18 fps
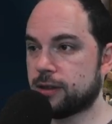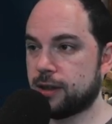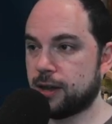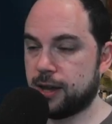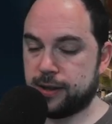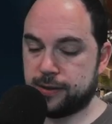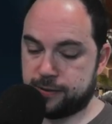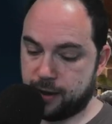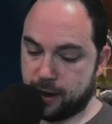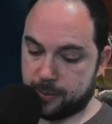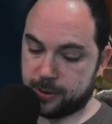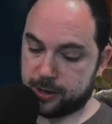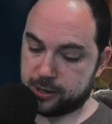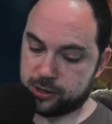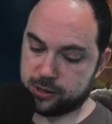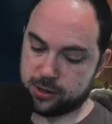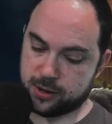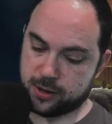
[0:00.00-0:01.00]
int
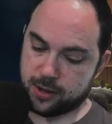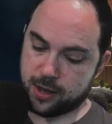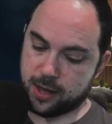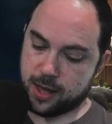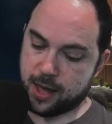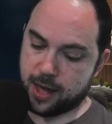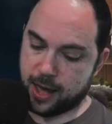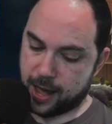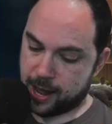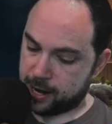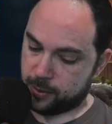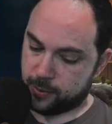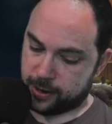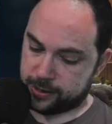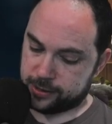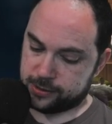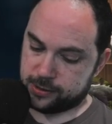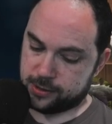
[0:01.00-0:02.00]
damage.
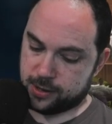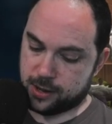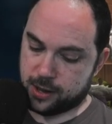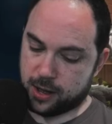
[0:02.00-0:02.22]
Anyways,